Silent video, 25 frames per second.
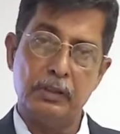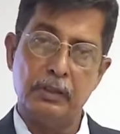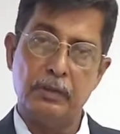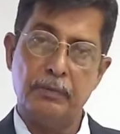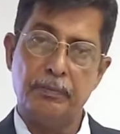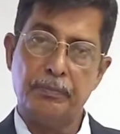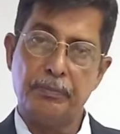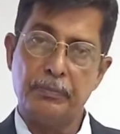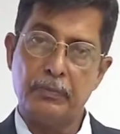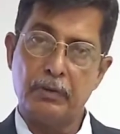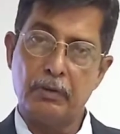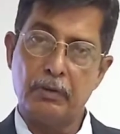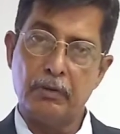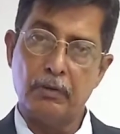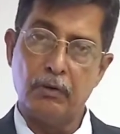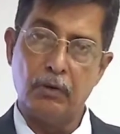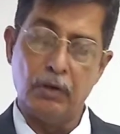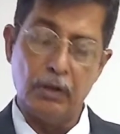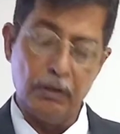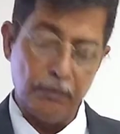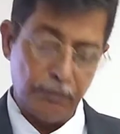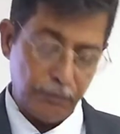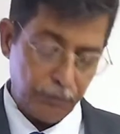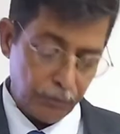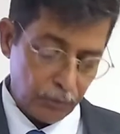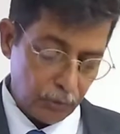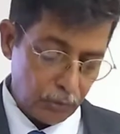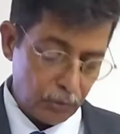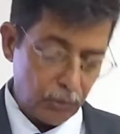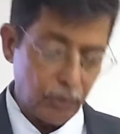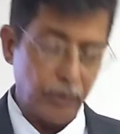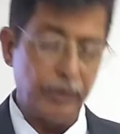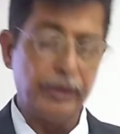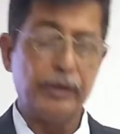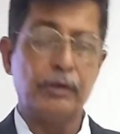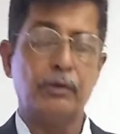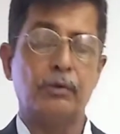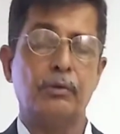In
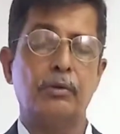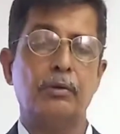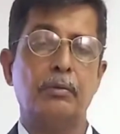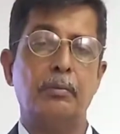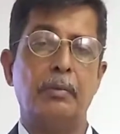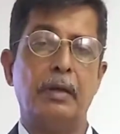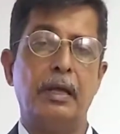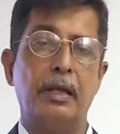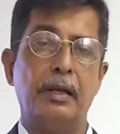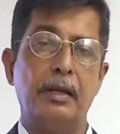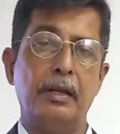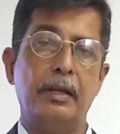cases